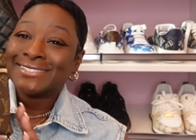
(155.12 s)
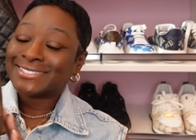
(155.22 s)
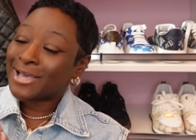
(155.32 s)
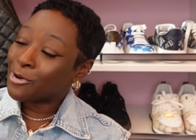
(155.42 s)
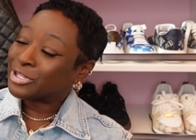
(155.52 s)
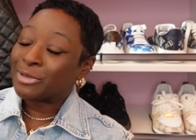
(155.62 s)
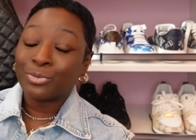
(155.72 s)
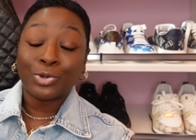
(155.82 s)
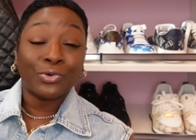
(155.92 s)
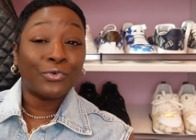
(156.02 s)
So the
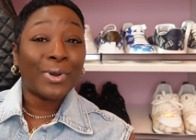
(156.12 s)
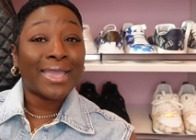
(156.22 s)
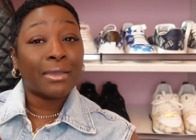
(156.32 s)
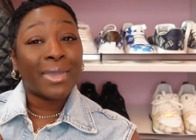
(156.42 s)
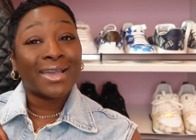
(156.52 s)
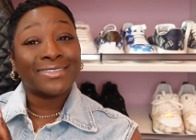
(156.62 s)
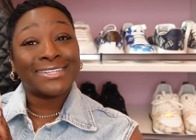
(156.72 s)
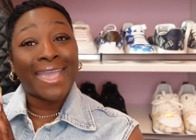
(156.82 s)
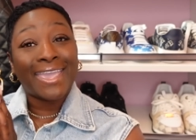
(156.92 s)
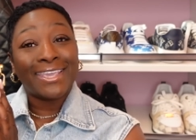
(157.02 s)
beautiful handbag of the
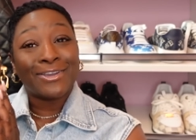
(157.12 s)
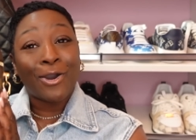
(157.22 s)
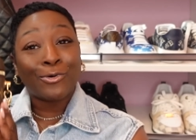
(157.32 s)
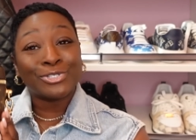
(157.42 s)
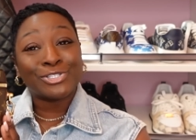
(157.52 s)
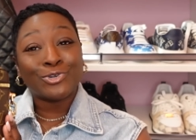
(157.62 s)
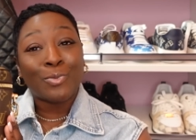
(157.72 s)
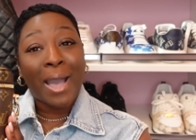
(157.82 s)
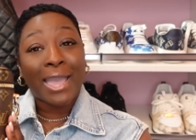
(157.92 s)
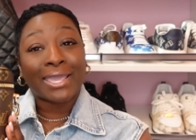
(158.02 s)
day goes to
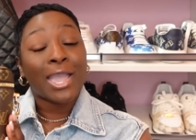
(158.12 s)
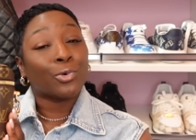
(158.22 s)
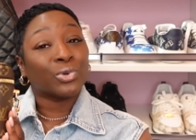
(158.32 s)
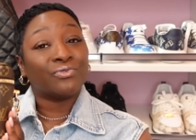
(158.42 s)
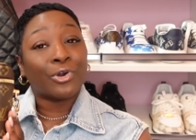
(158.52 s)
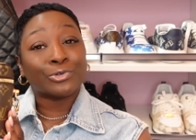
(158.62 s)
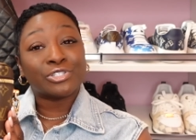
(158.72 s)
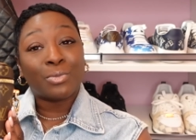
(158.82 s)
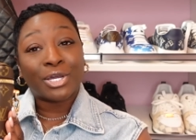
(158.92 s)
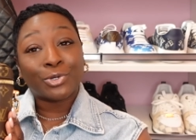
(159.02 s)
my
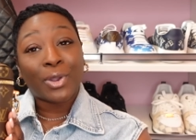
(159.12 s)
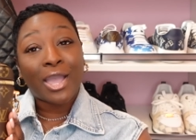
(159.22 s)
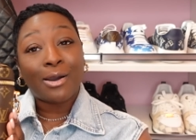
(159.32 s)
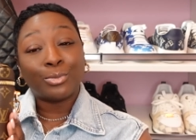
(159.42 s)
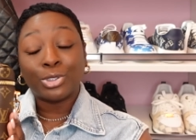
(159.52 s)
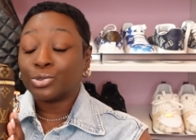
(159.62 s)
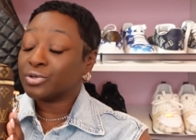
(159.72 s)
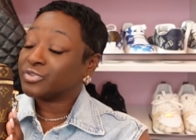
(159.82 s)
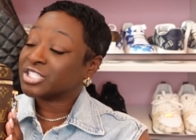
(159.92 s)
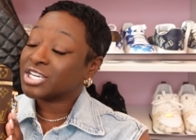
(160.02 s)
reverse monogram
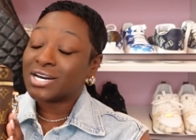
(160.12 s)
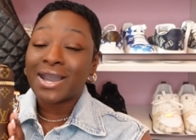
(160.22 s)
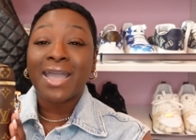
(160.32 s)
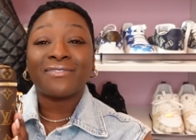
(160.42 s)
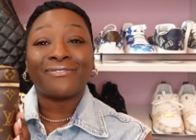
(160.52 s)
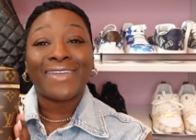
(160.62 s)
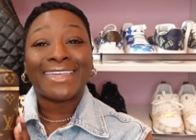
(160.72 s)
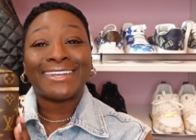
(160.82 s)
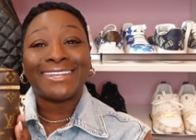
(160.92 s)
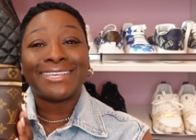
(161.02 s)
Louis Vuitton
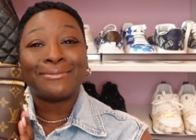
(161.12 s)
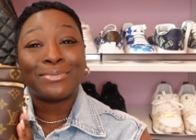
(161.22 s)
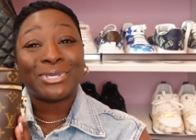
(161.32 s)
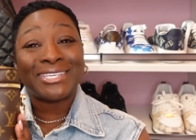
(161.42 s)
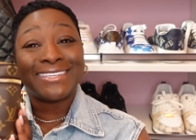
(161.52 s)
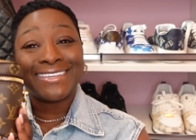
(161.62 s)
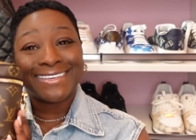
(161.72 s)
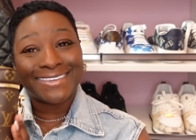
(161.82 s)
vanity PM.